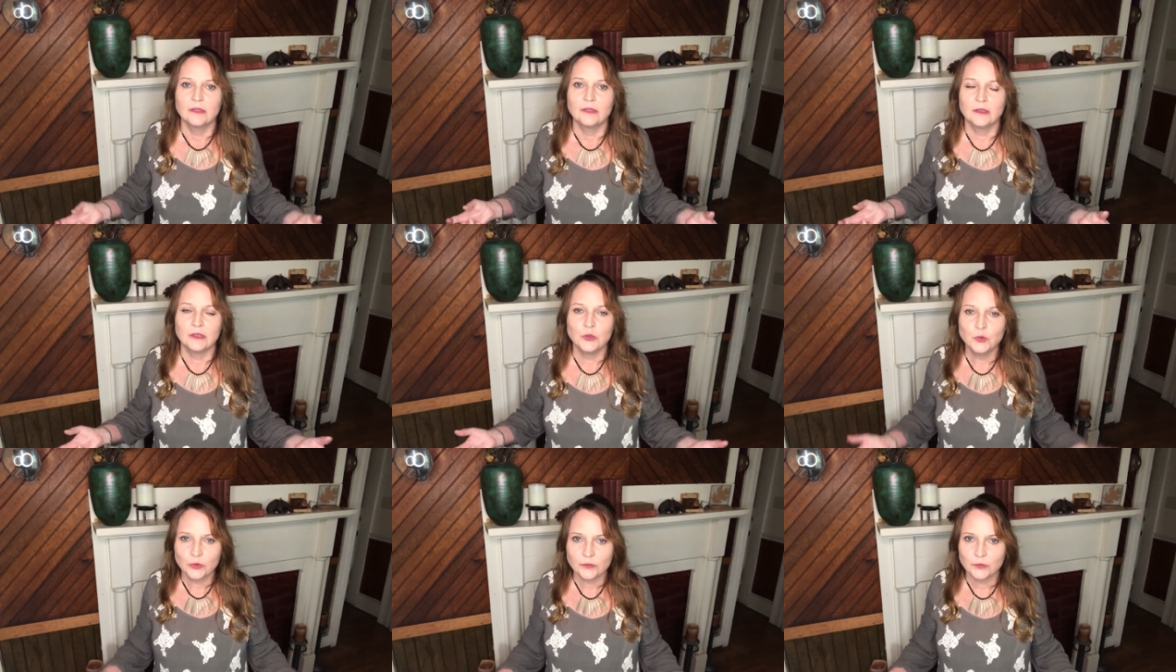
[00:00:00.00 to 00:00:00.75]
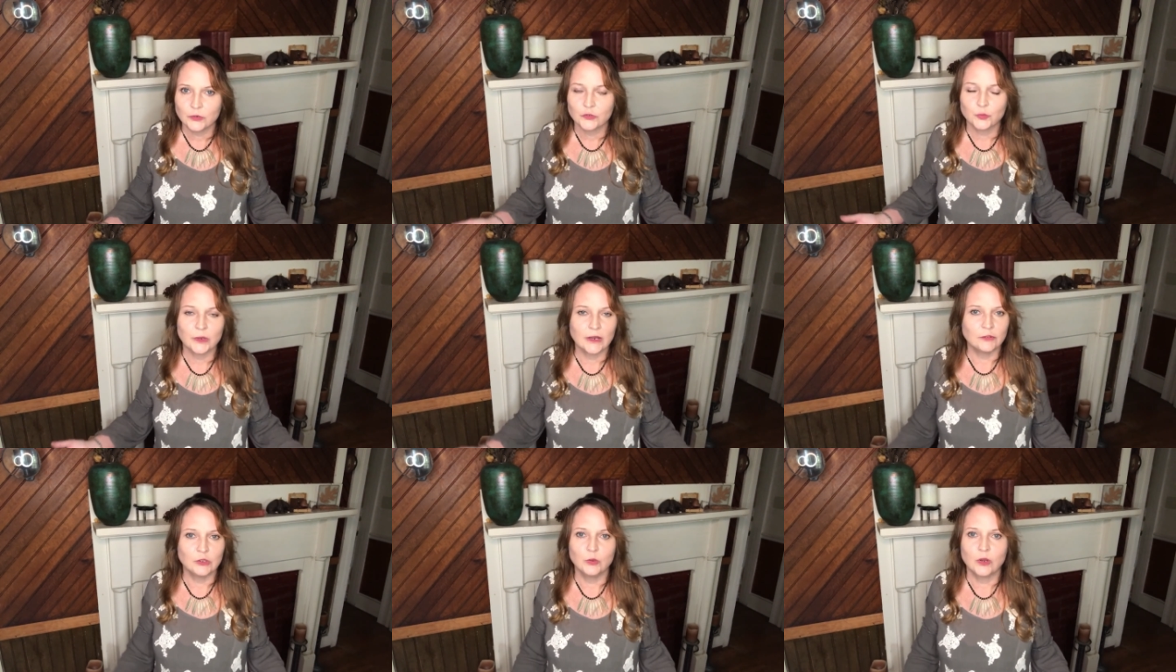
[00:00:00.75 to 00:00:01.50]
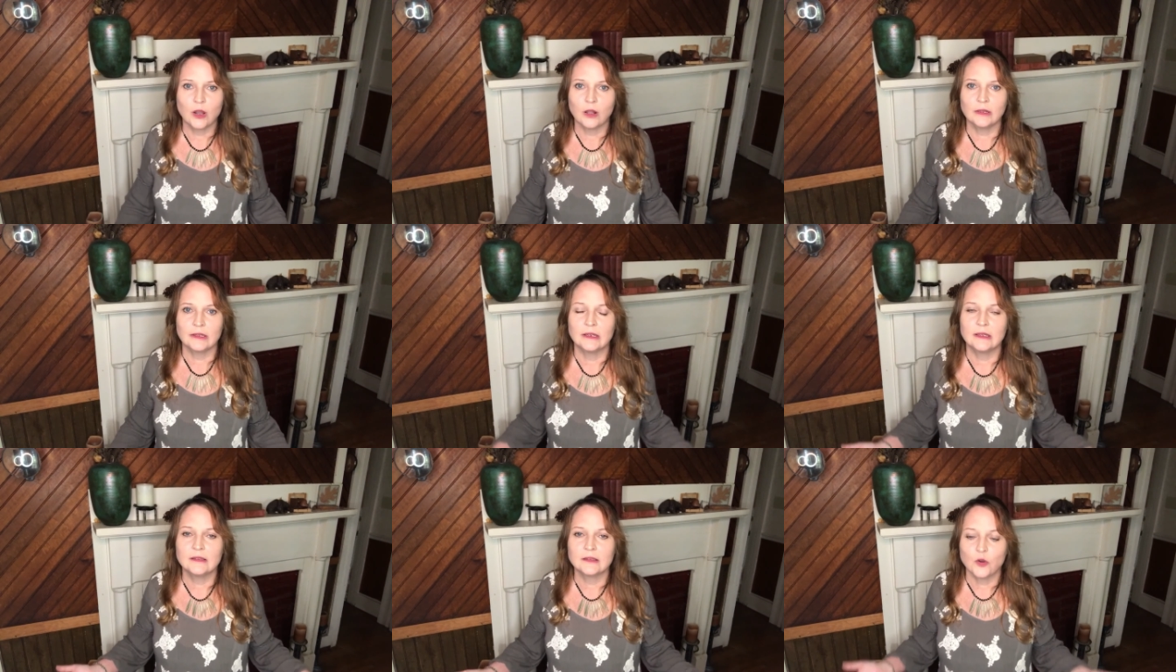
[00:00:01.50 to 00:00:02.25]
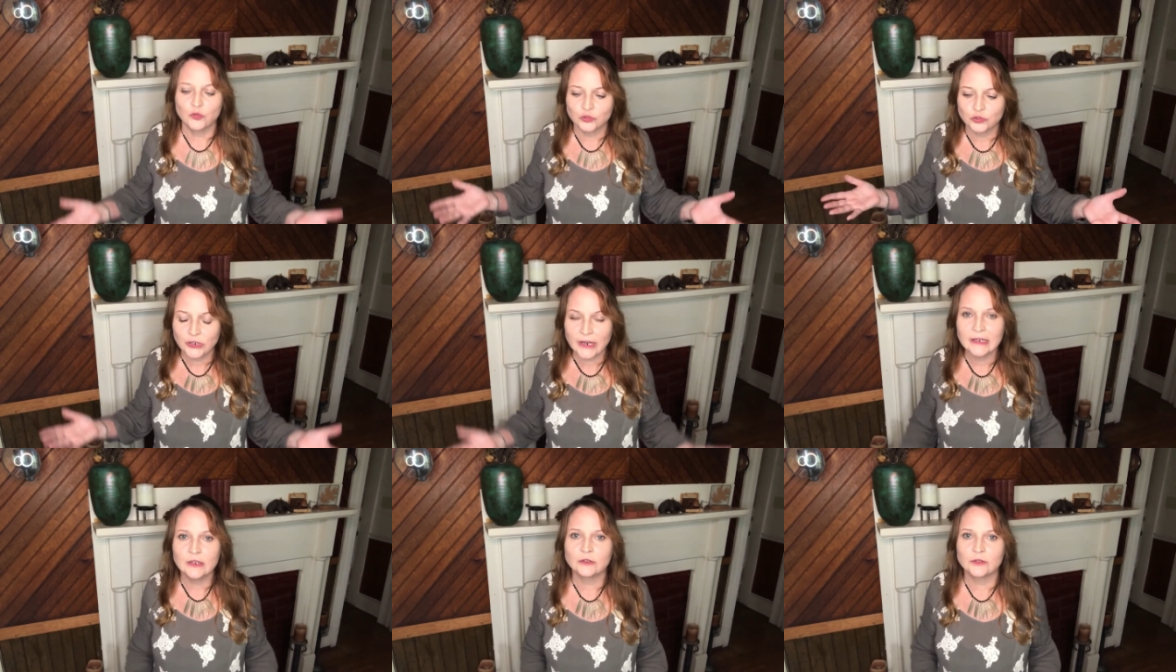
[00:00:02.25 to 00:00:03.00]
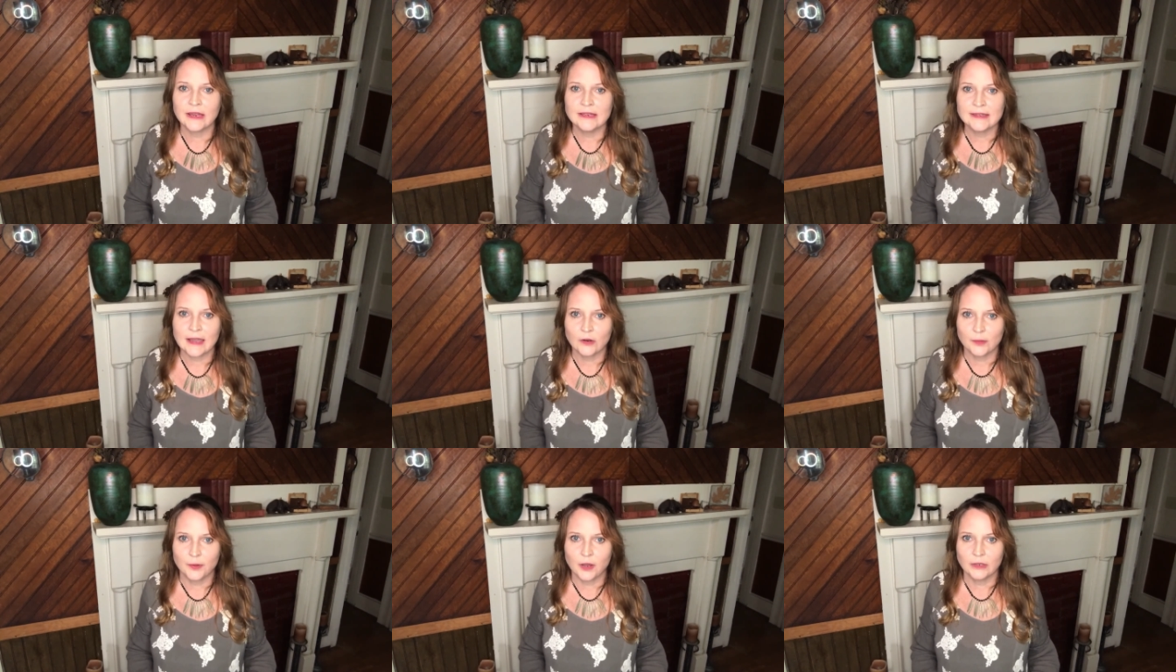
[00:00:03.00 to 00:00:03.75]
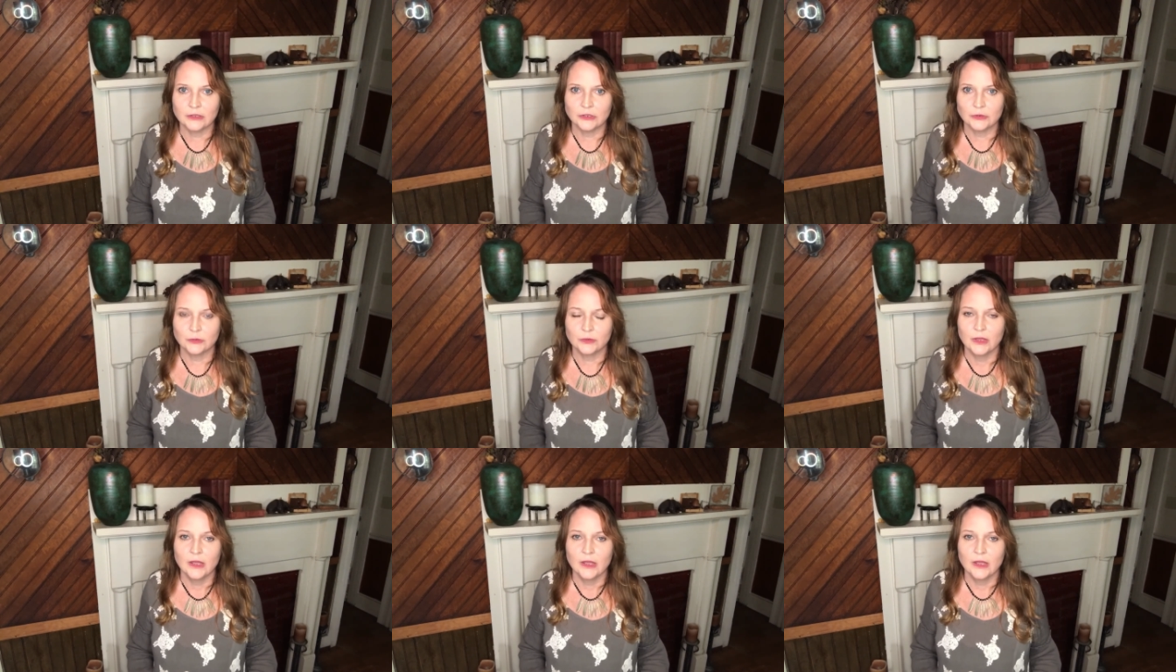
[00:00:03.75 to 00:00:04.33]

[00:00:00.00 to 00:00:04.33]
The universe, whatever you call it, is ready to rain down upon you.